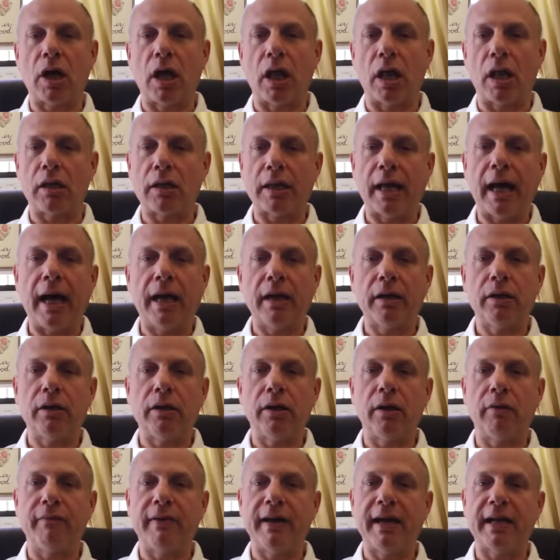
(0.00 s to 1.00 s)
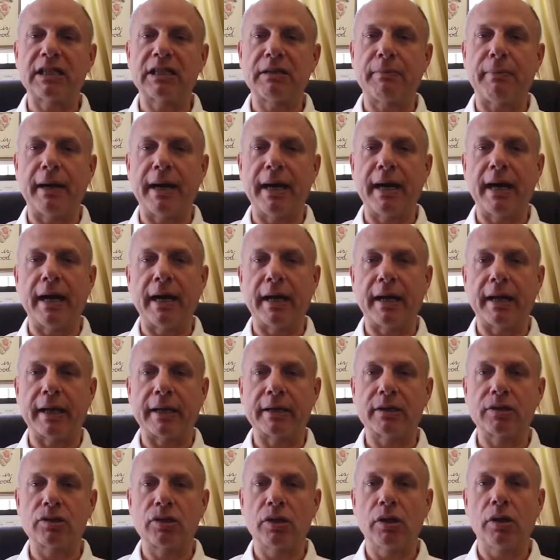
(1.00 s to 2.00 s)
a lot of
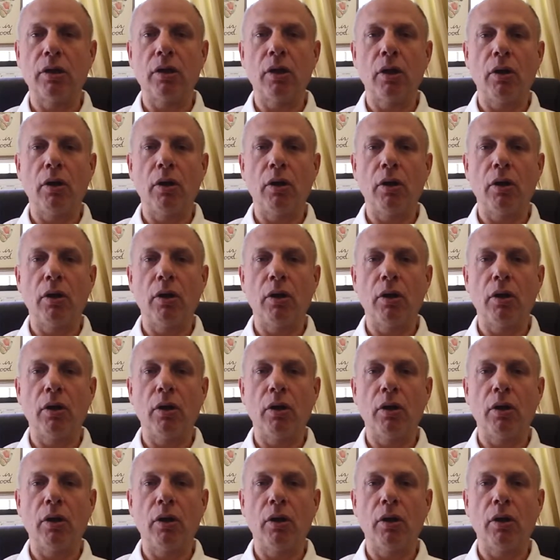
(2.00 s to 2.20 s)
antibiotics